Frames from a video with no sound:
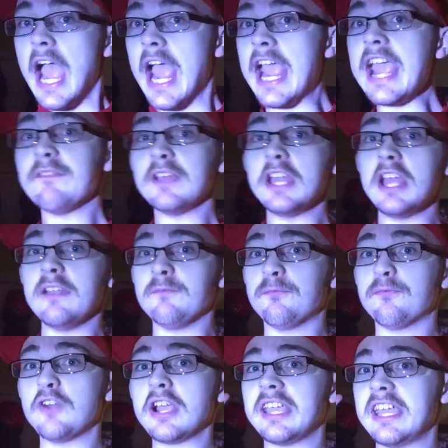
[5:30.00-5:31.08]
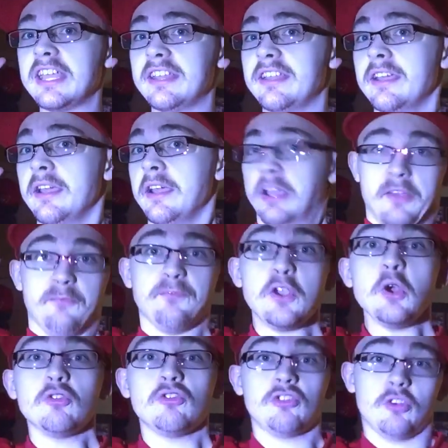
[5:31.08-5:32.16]
Even in freaking
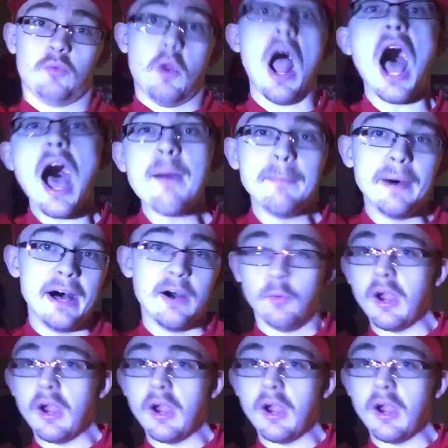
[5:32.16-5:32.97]
Futurama,